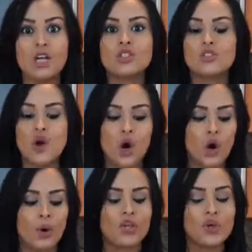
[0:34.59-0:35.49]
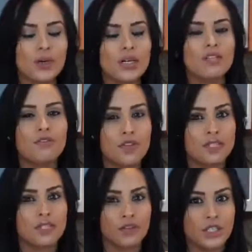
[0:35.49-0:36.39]
So you are gonna feel the
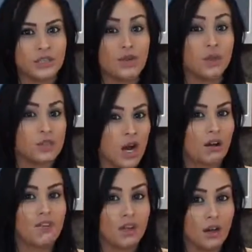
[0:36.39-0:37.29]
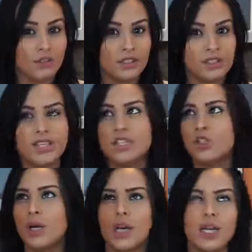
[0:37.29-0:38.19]
difference for those coffee lovers that
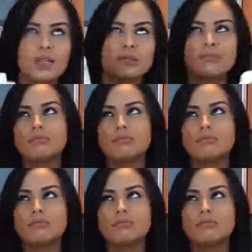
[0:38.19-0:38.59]
drink,